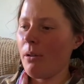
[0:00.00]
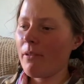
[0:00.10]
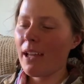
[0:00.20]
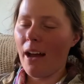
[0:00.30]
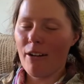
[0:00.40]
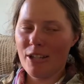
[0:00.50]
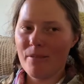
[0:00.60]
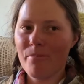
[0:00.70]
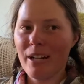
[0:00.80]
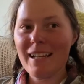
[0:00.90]
encountered
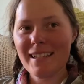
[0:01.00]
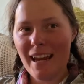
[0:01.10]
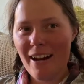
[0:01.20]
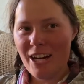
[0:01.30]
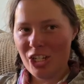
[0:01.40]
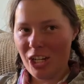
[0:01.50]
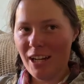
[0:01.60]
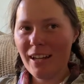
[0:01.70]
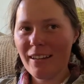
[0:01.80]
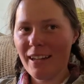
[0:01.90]
some pretty scary shit,